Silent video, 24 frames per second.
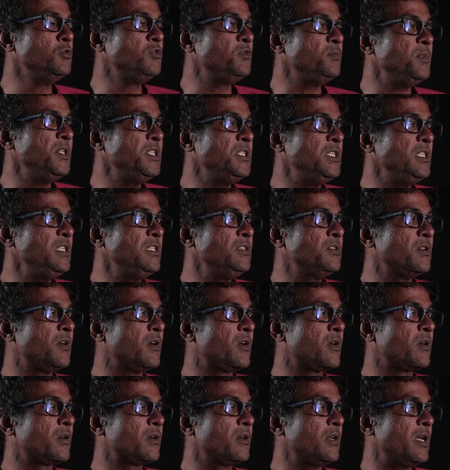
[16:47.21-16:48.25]
species
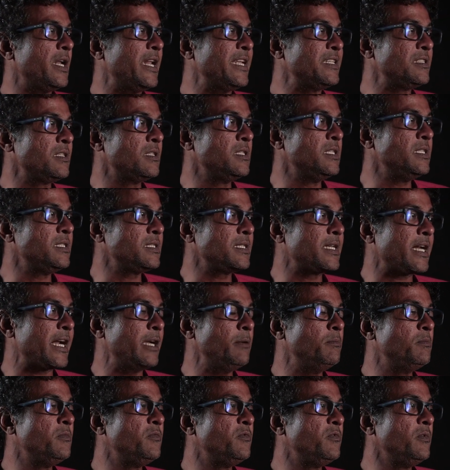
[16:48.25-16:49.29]
or lesser
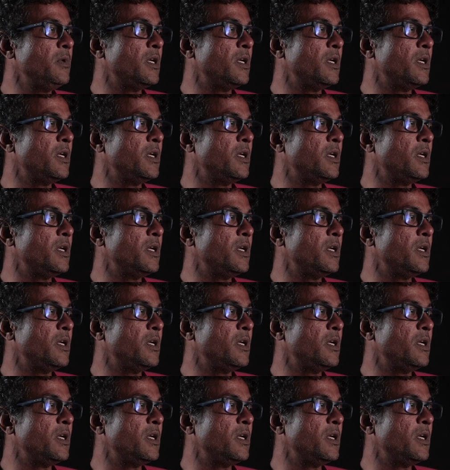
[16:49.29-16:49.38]
described